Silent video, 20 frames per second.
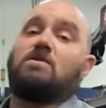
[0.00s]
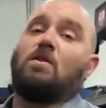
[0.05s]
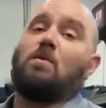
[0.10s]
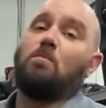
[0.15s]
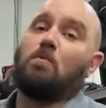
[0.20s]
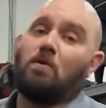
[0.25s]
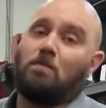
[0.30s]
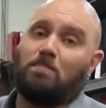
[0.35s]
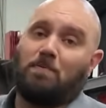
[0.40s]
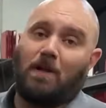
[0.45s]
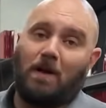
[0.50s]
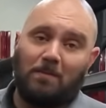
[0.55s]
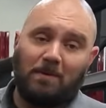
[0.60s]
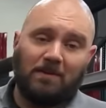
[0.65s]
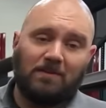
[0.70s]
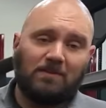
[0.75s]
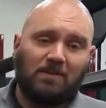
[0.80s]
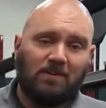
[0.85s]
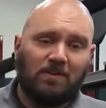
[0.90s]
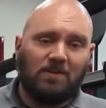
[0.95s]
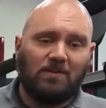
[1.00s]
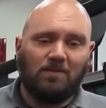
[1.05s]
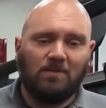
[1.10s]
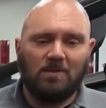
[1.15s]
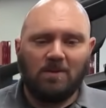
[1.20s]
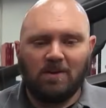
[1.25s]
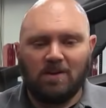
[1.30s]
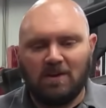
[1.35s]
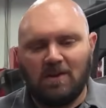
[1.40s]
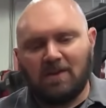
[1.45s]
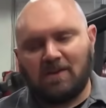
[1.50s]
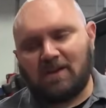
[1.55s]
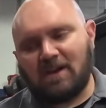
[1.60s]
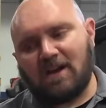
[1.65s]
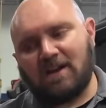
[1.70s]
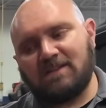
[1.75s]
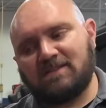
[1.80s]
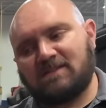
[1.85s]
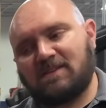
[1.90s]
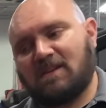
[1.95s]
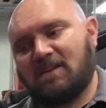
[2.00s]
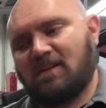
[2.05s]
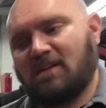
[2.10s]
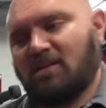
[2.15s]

still more plumbing to do because